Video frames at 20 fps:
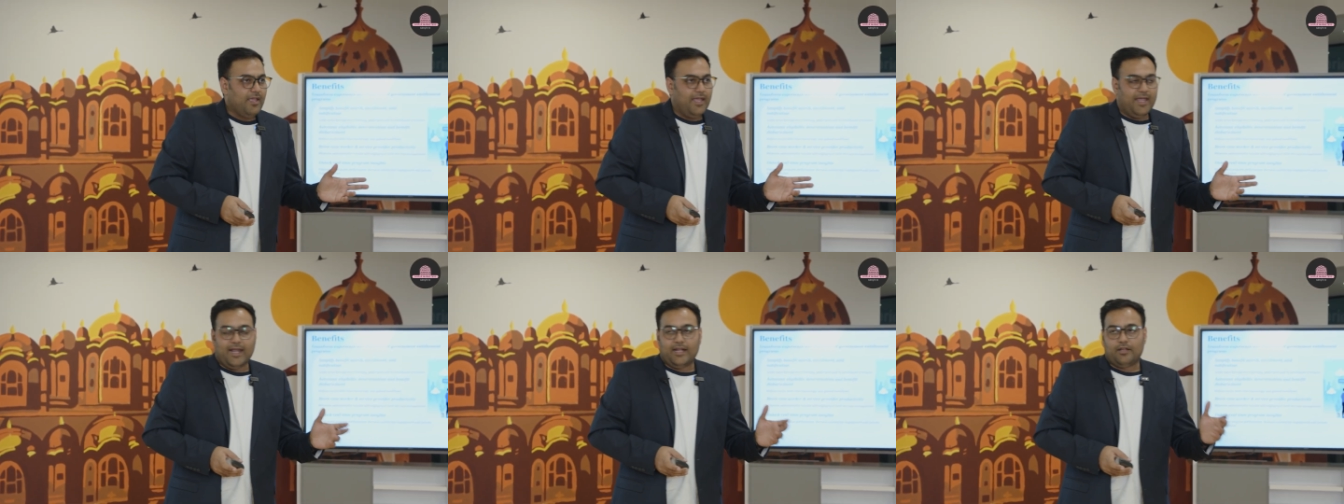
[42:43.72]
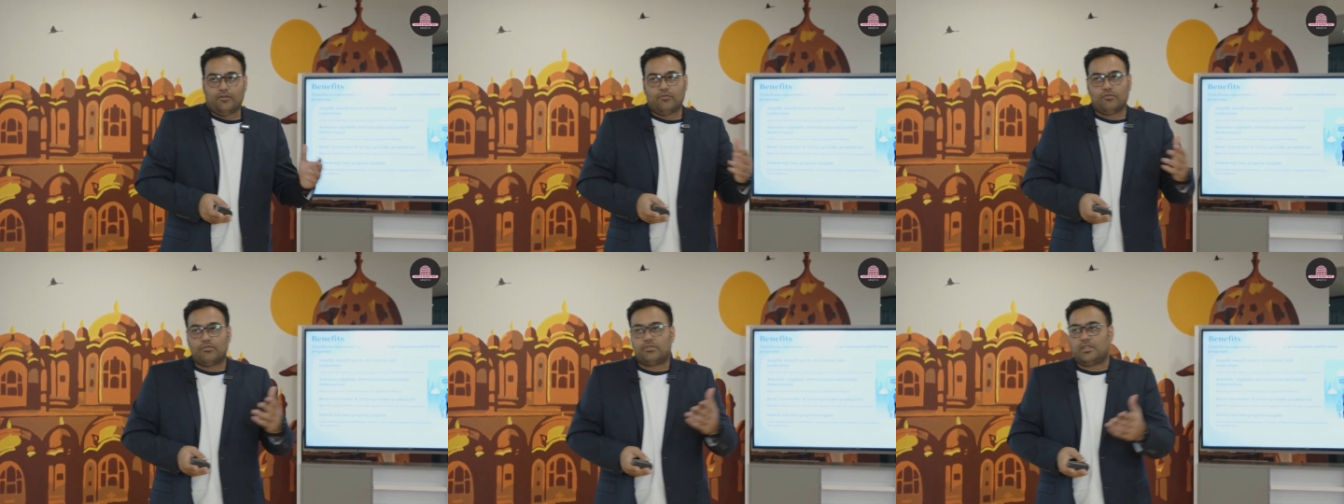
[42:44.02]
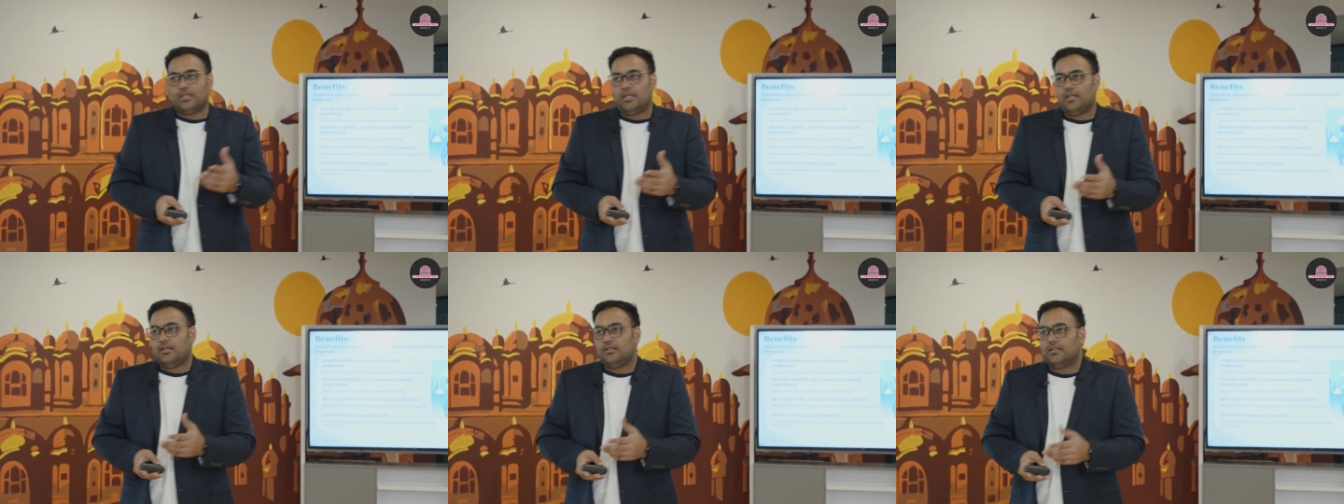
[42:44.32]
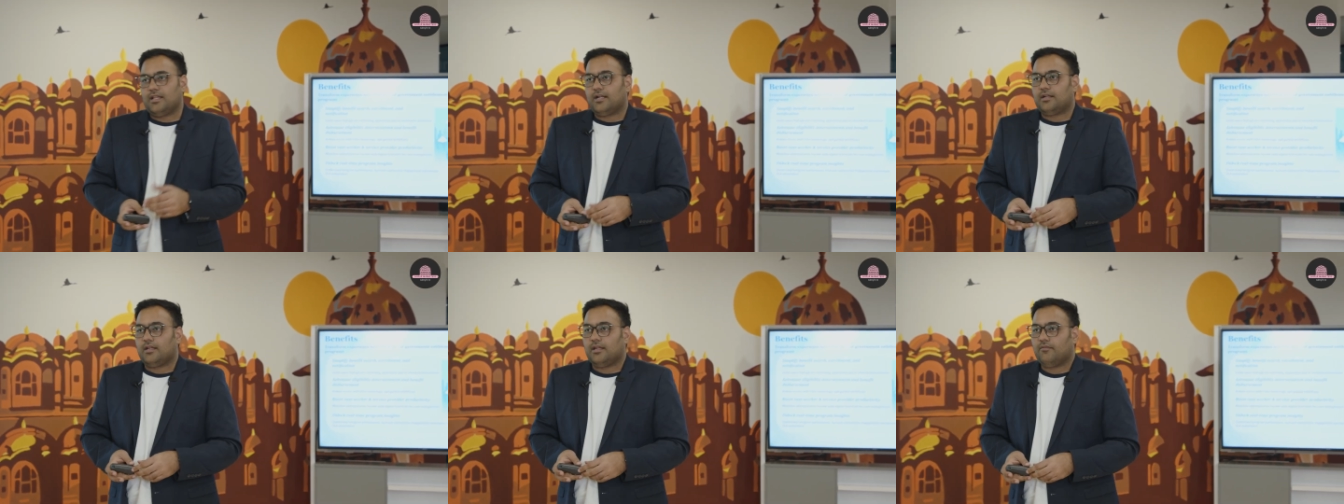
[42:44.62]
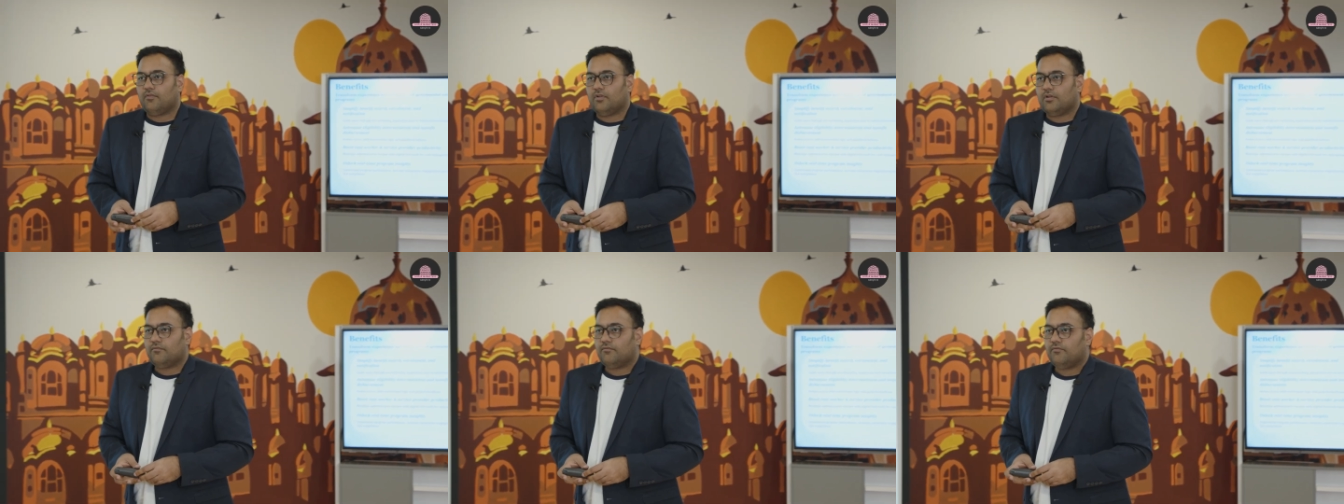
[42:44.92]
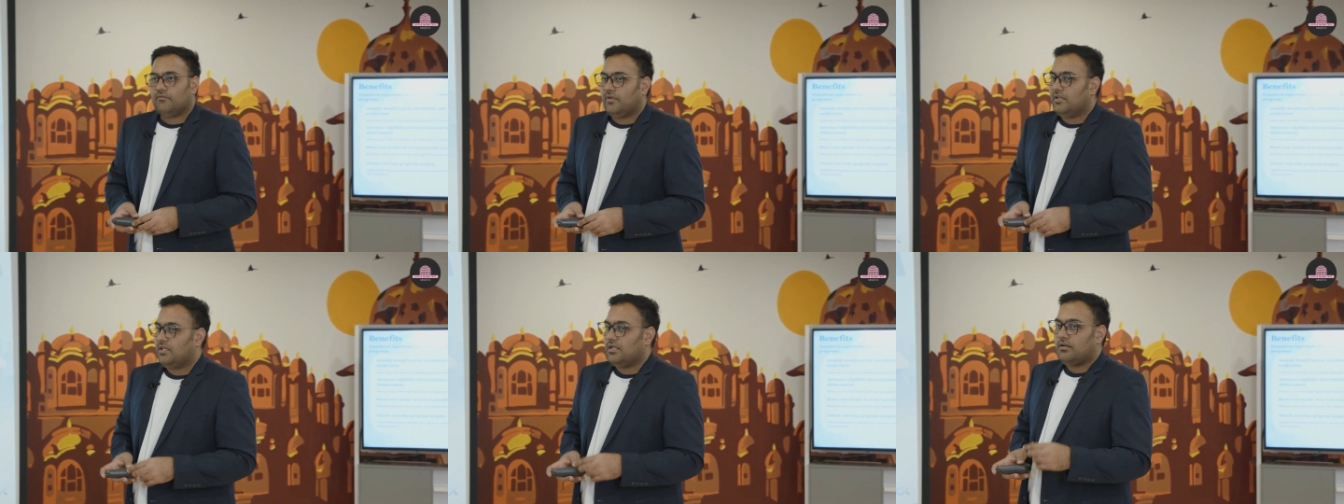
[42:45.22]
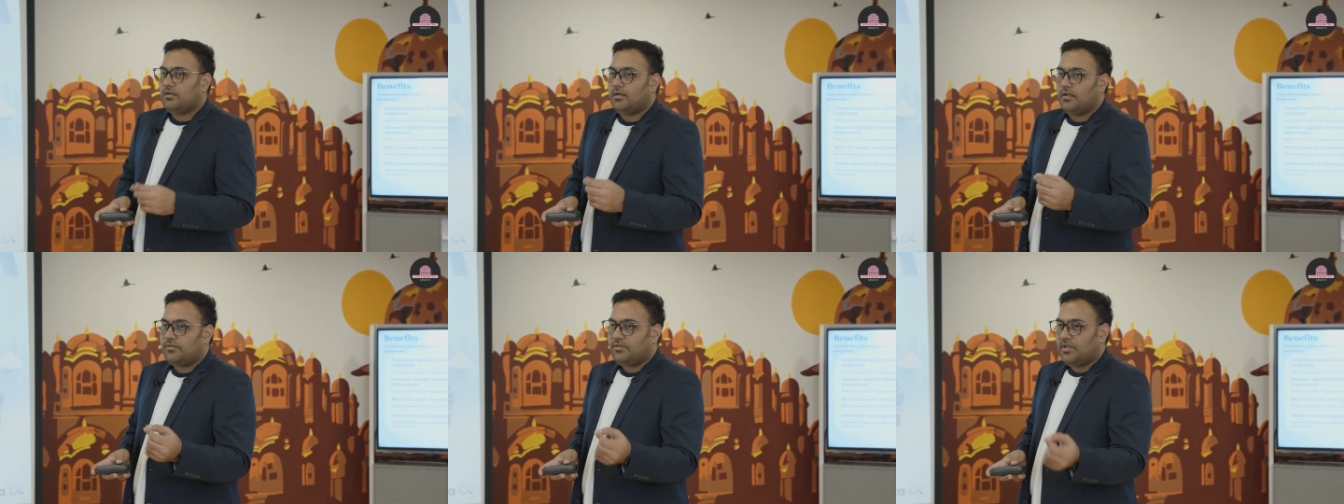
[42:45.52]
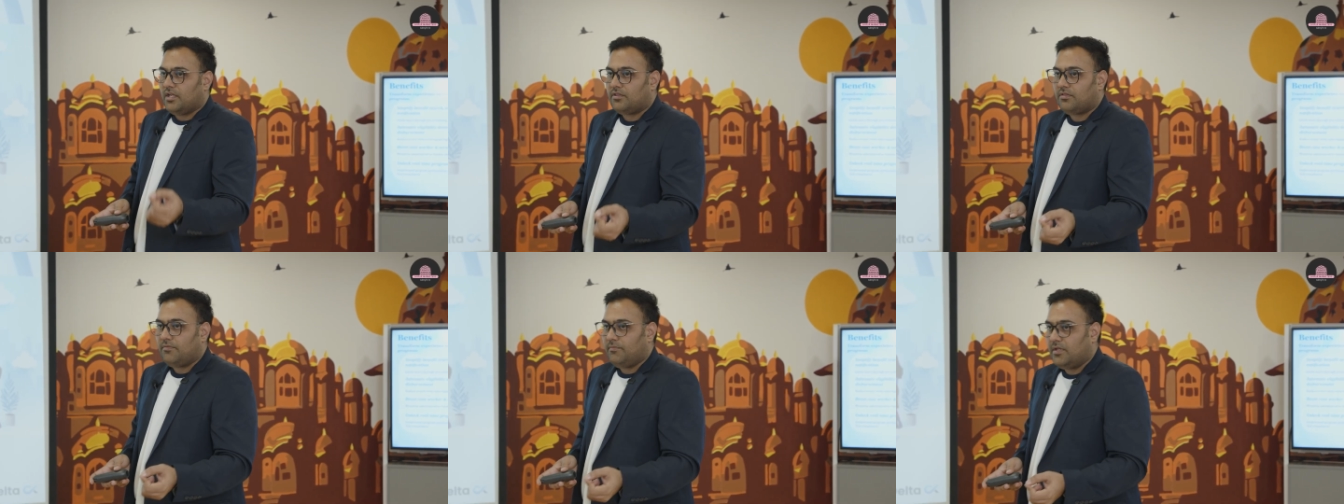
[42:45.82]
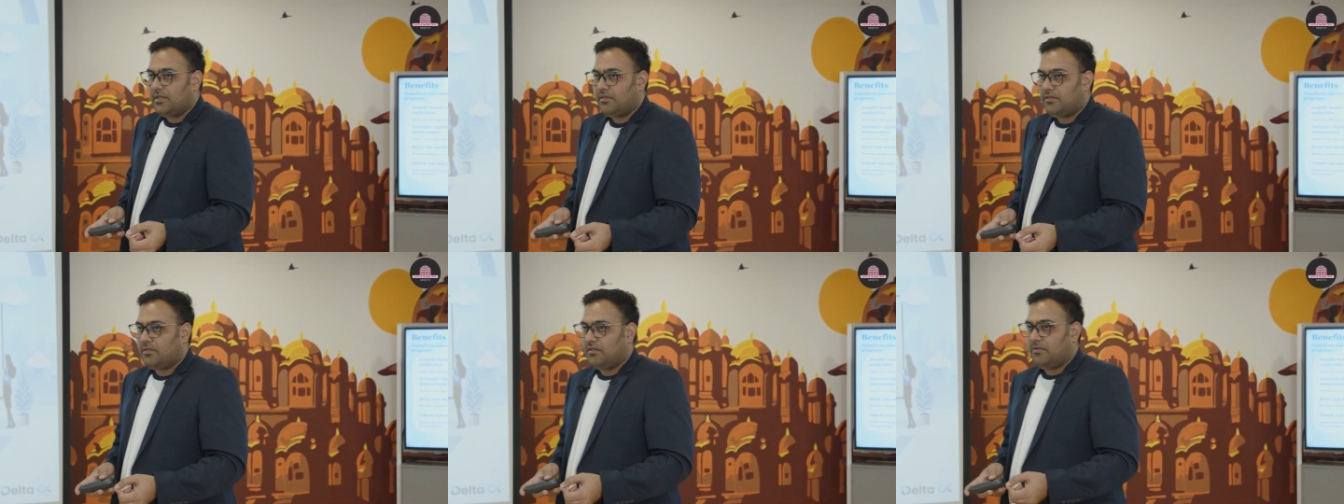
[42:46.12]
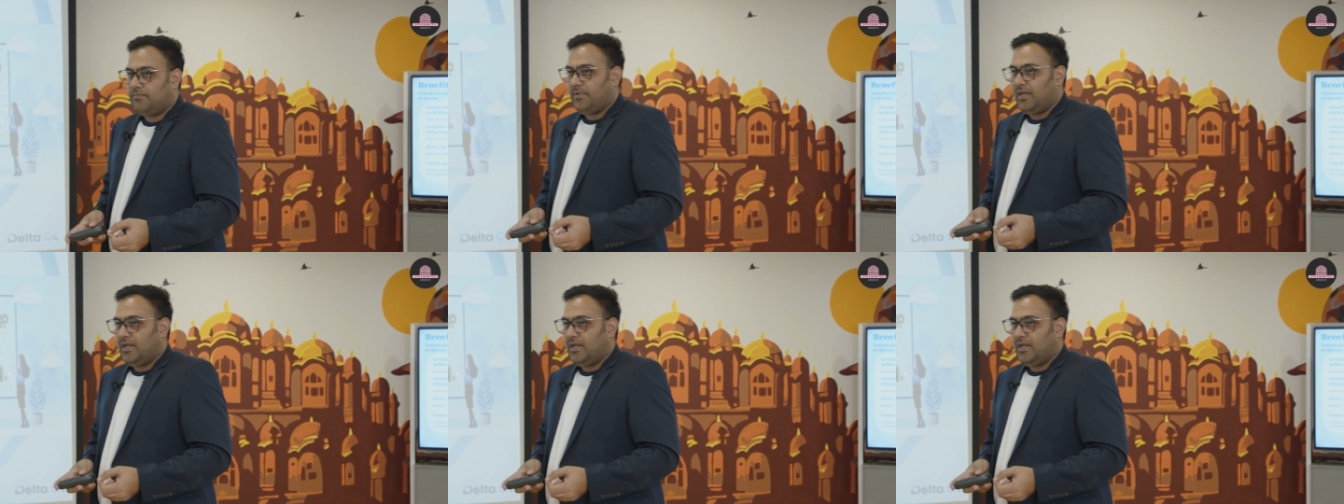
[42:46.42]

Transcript: And you see that even within a 6 months